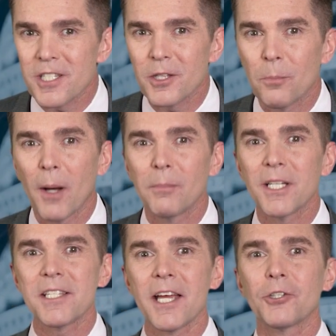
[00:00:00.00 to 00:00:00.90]
in the
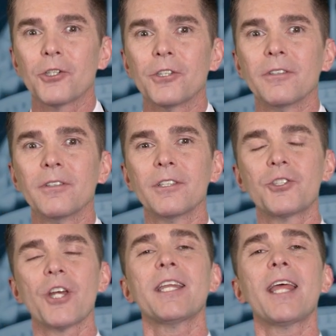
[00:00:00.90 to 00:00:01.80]
Public Sector,
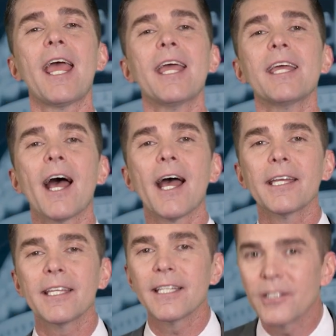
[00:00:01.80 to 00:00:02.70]

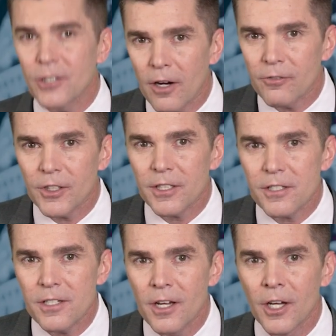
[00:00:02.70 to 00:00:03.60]
GenAI in
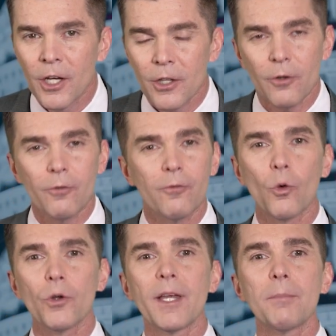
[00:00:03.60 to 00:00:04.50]
Governance, the
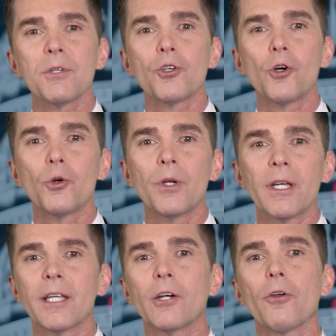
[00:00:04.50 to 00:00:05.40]
fourth episode
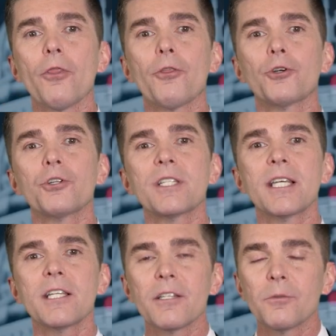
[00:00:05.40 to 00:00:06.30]
in our third
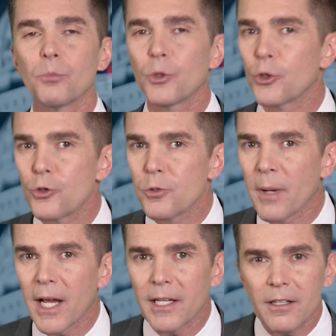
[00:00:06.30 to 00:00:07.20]
season produced
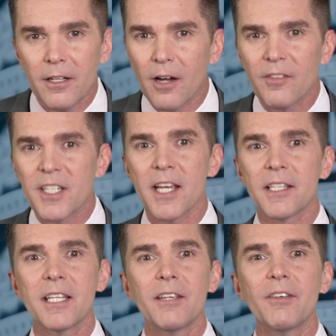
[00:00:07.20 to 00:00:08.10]
by GovExec
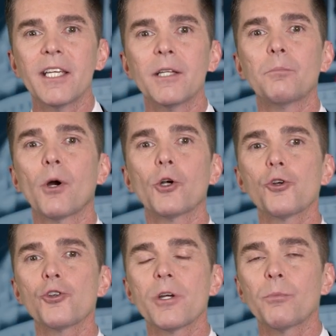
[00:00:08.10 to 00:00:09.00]
TV in
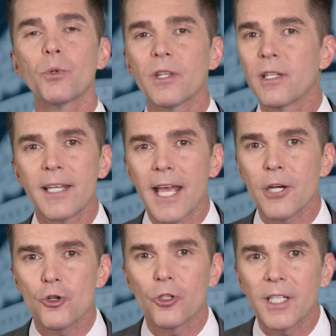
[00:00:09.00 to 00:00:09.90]
partnership with the
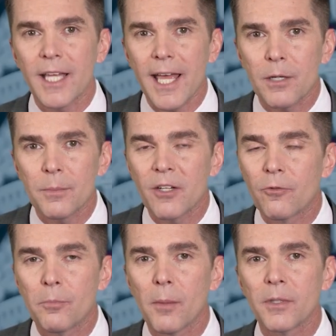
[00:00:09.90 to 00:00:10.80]
National Academy
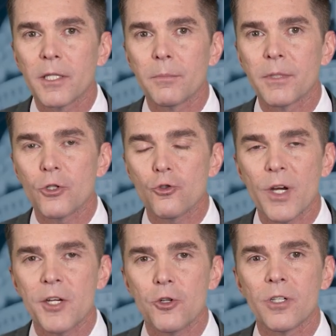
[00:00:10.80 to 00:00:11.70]
of Public
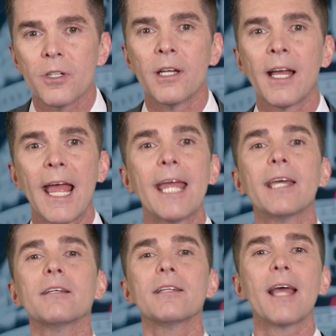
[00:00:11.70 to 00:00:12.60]
Administration
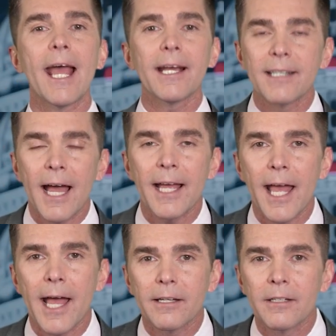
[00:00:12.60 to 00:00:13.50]
and
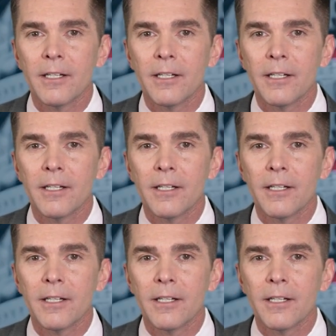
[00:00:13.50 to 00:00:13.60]
ACT-IAC,